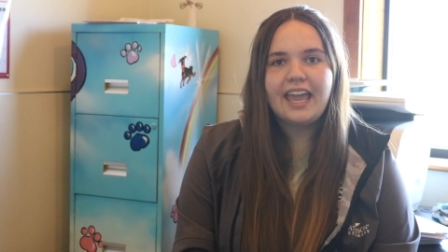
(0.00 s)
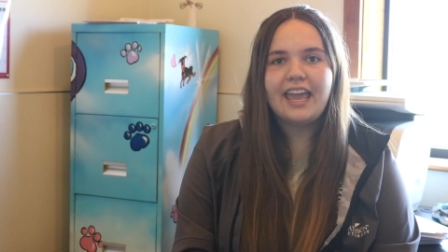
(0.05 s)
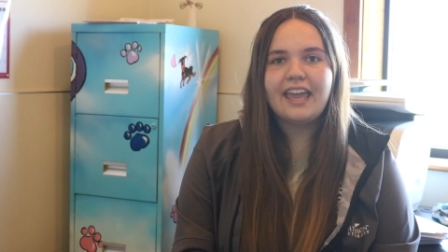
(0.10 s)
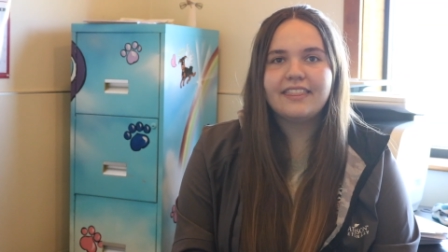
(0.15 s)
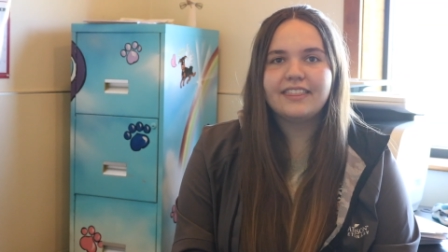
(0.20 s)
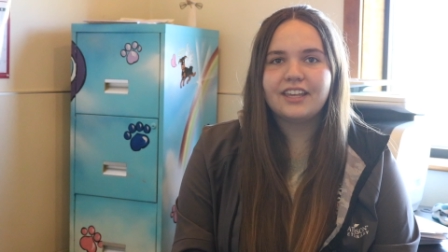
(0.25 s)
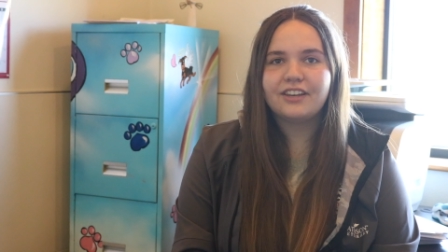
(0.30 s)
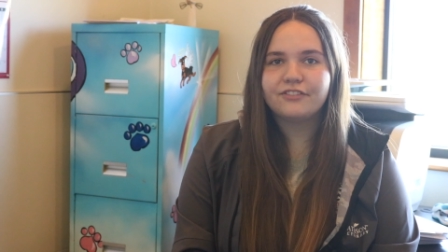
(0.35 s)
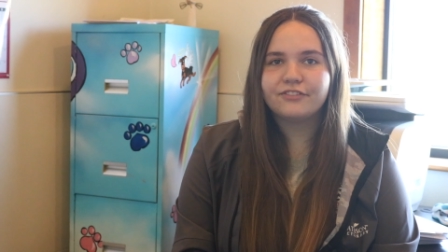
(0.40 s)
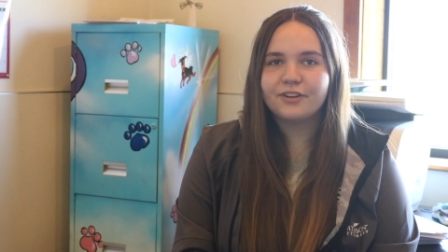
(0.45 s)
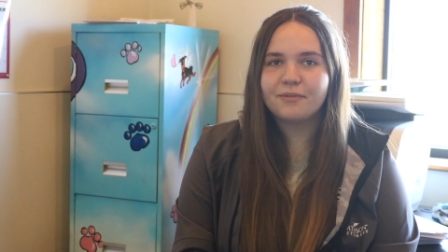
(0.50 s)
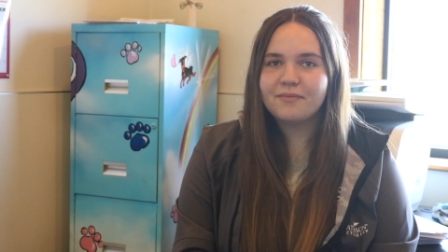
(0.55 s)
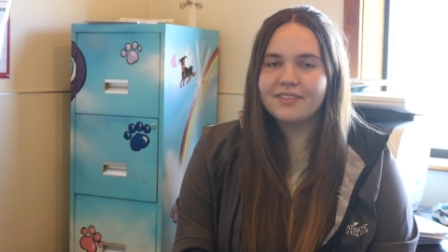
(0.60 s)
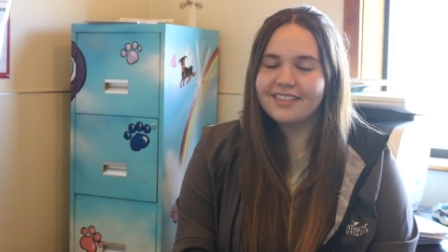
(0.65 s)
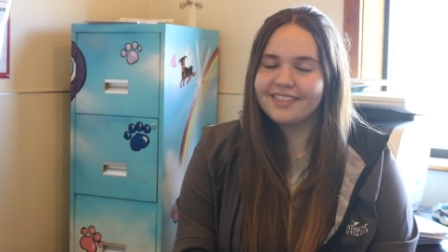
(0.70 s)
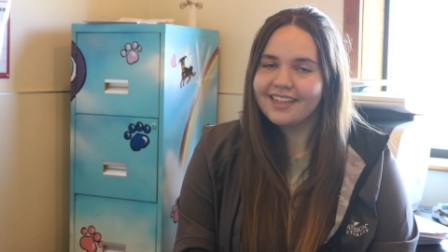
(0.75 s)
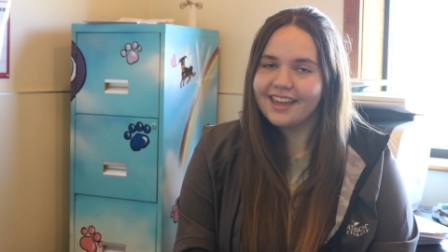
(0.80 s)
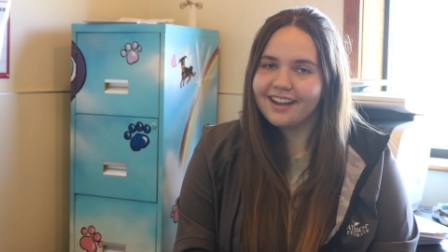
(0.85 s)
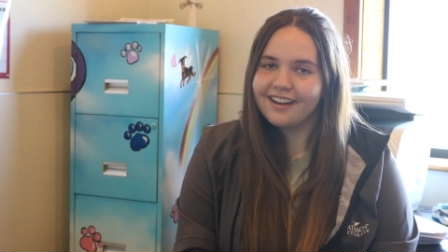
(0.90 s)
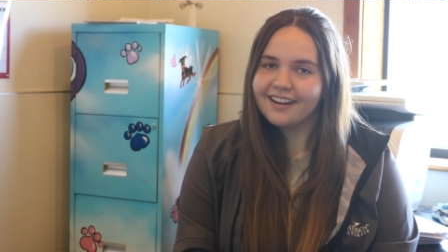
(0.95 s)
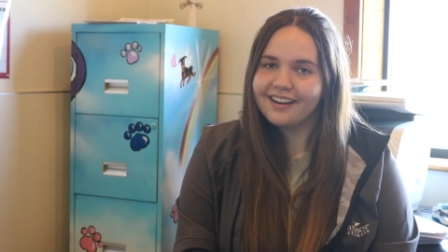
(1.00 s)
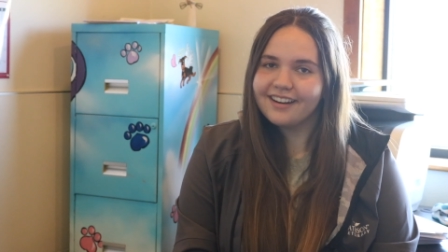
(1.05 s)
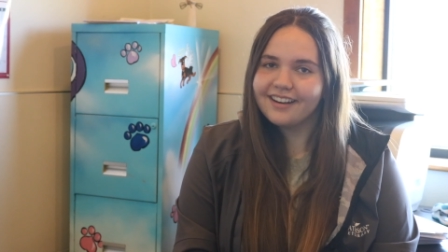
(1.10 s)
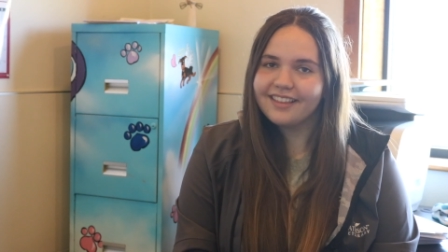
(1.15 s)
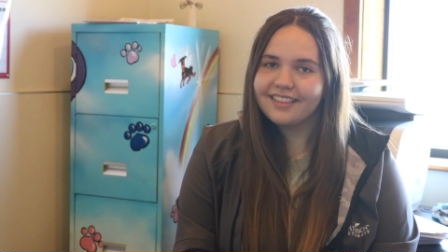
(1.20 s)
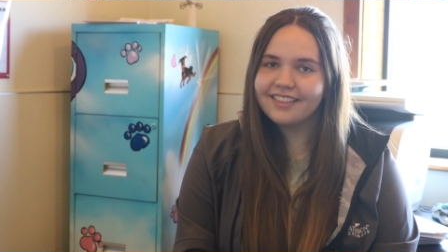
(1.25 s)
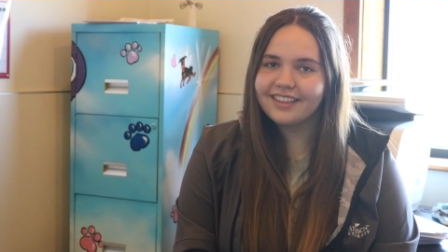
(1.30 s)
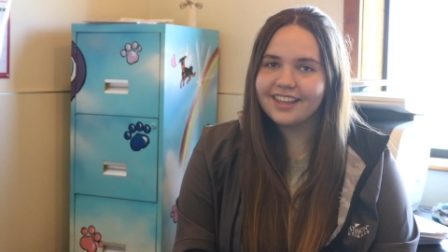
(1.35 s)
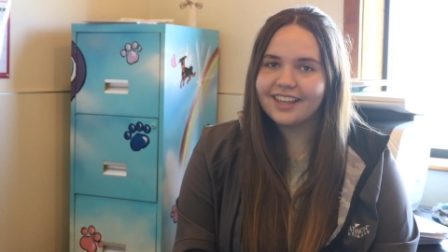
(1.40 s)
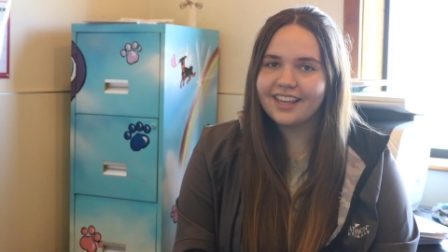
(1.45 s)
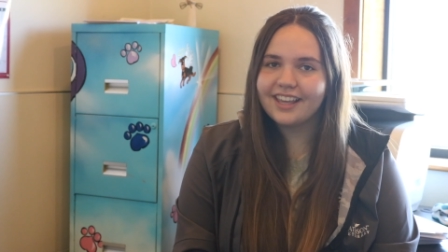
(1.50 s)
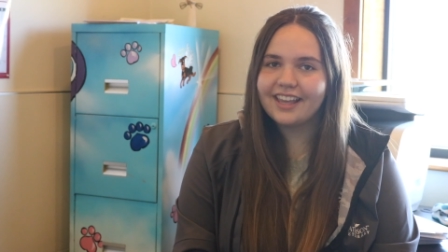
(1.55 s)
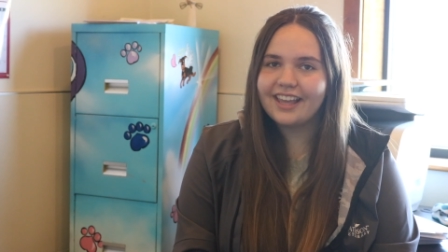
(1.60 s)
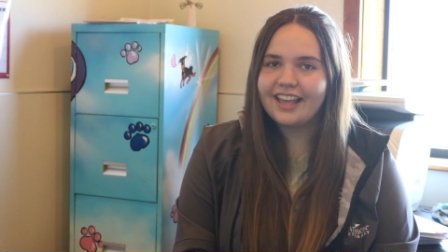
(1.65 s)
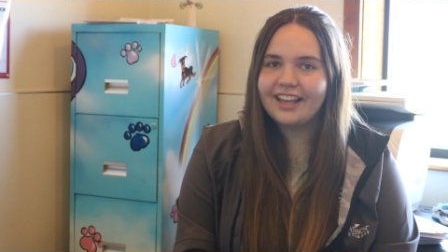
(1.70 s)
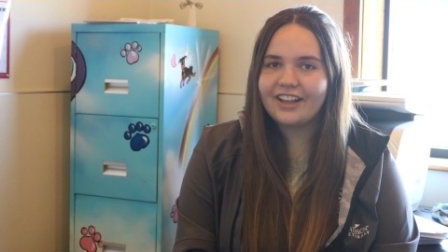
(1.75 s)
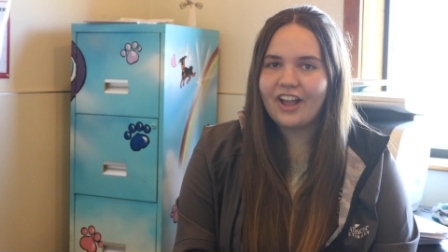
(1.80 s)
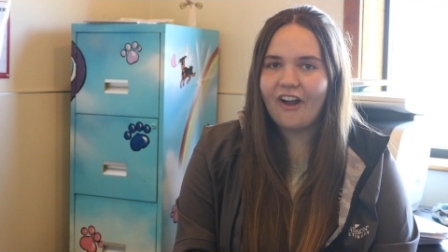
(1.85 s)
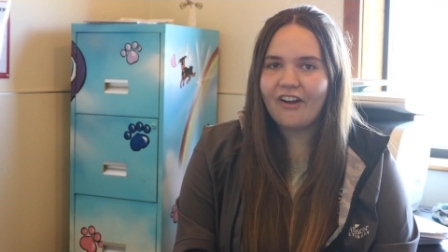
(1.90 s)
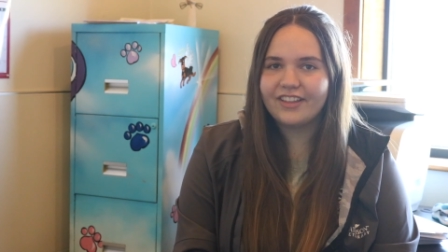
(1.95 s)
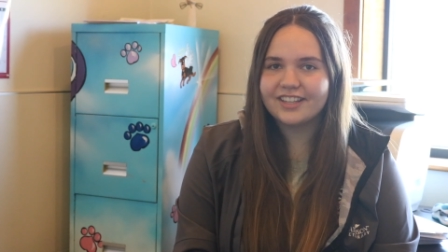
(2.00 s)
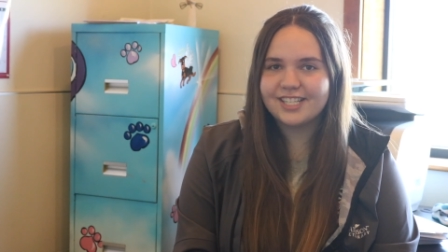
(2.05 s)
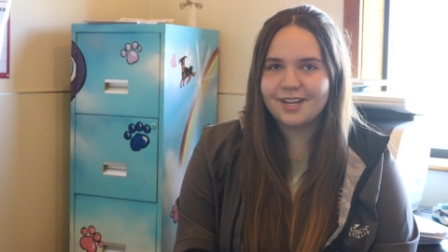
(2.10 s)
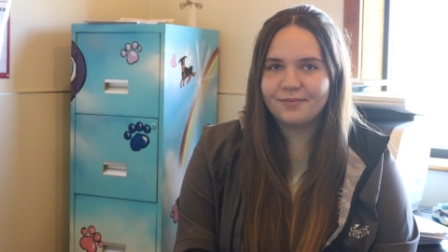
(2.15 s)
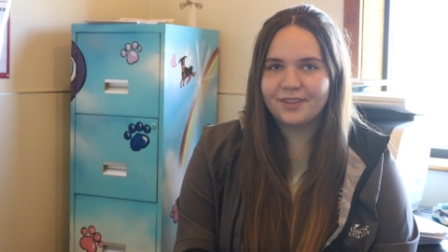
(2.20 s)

and then from there, the college